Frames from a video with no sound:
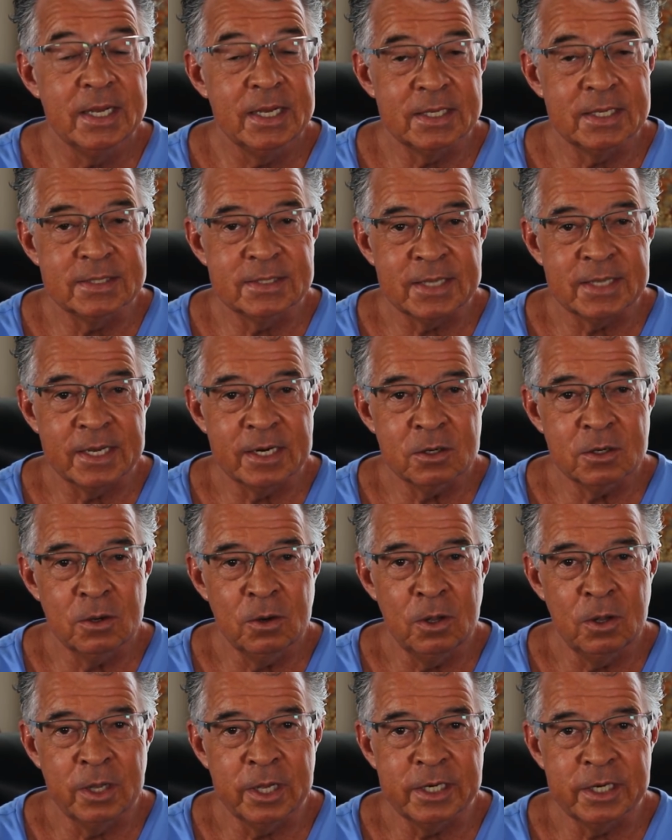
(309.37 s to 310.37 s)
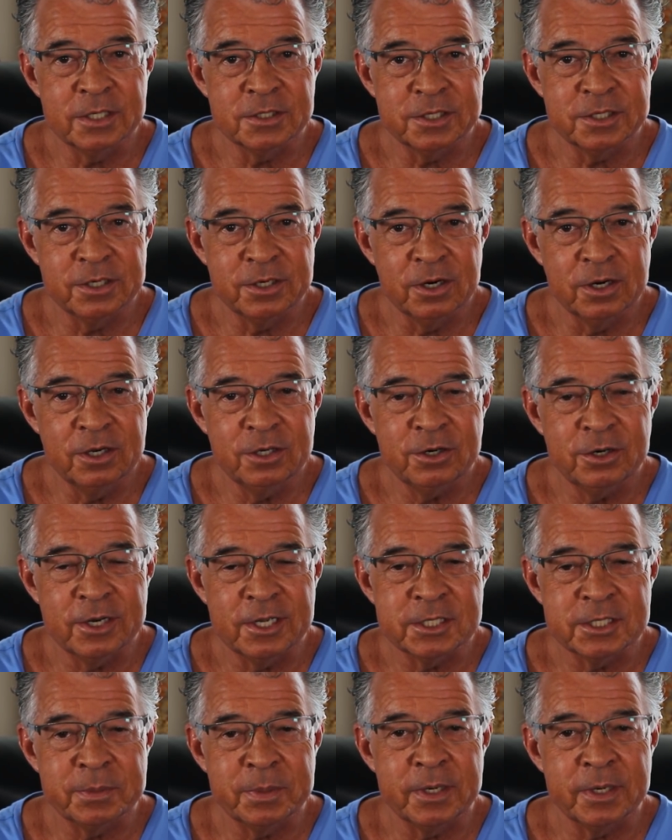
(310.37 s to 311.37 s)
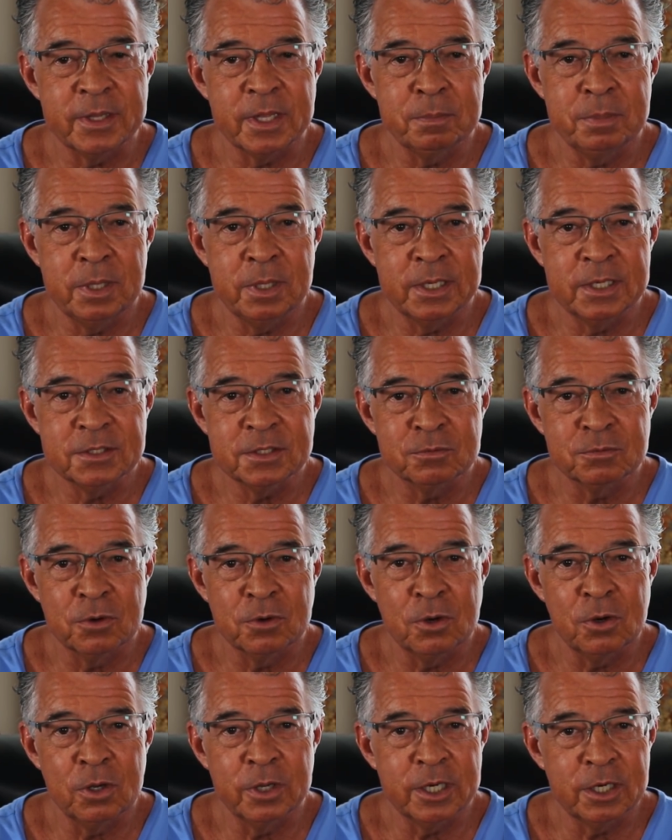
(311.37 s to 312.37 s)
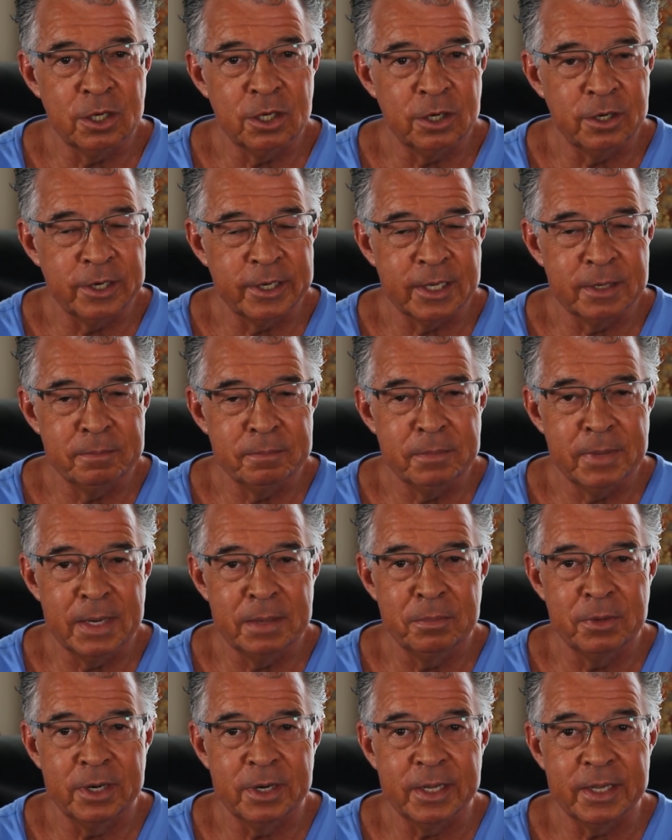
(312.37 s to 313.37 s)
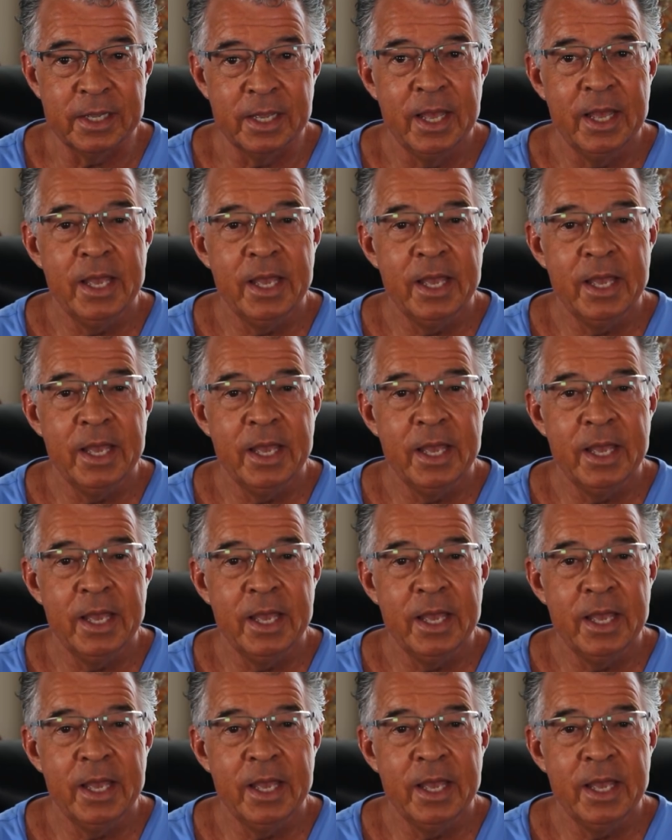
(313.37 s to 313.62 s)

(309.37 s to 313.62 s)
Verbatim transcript: Acetylcholine is a neurotransmitter that plays a role in learning and memory.